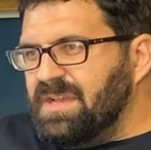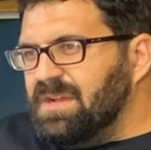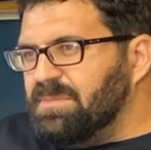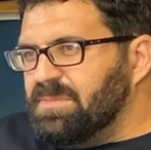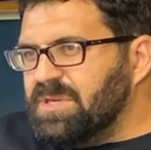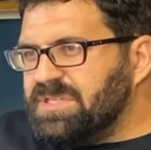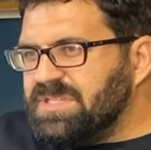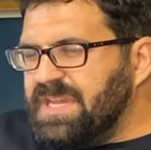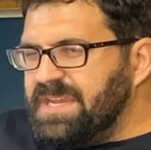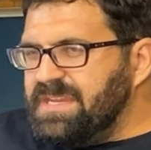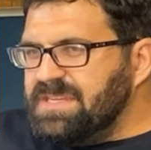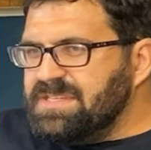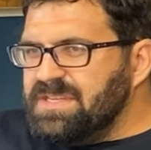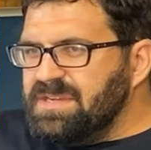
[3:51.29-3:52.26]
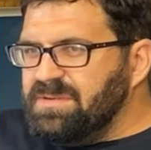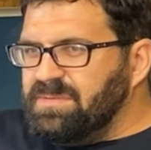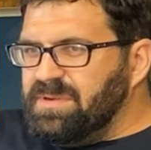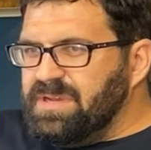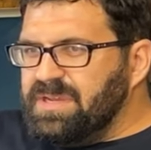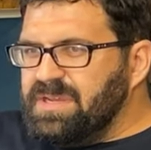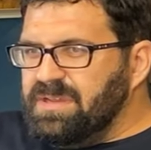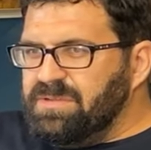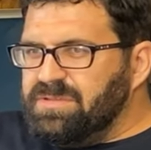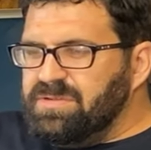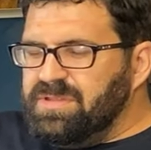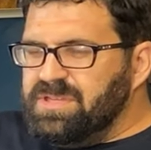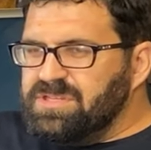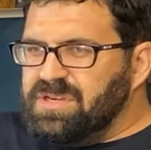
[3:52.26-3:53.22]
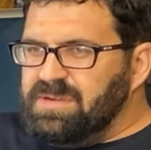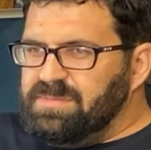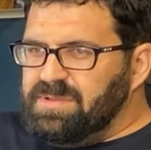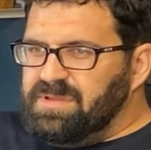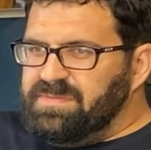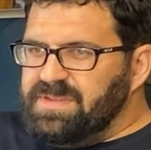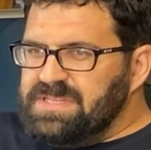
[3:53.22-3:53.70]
Mercedes didn't want to go through the trouble of